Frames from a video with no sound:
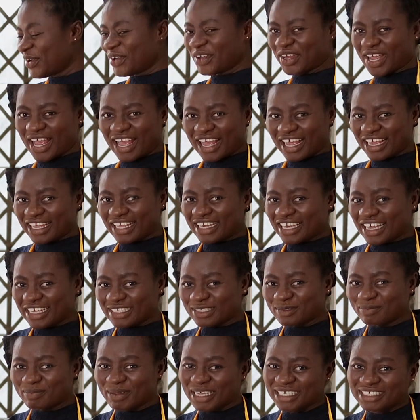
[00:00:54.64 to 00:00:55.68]
in
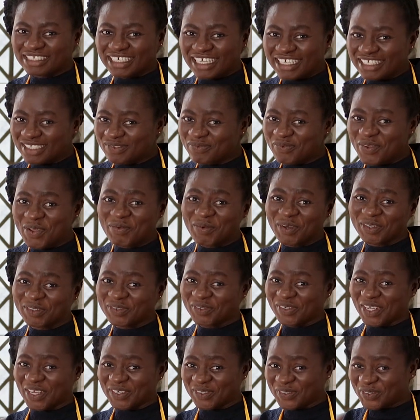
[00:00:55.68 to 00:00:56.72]
as much as we want
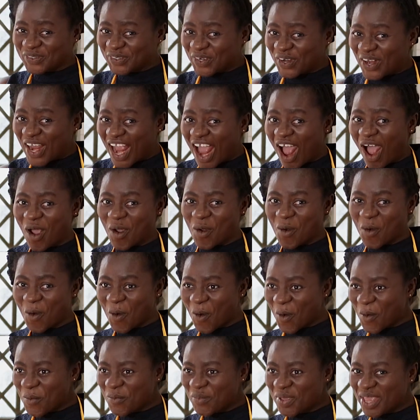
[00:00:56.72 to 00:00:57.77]
to enjoy our
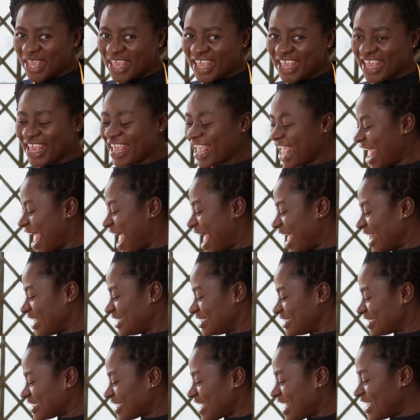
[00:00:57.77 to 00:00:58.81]
Kobe
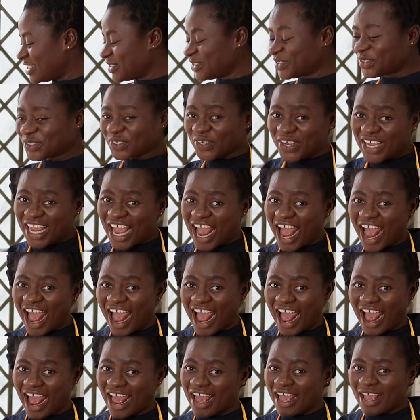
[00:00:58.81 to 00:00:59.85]
and enjoy
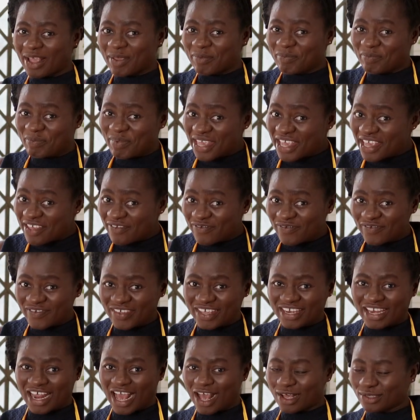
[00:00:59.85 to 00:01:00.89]
our beef
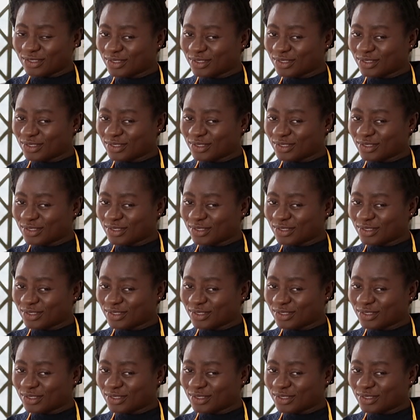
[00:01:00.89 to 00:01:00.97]
in our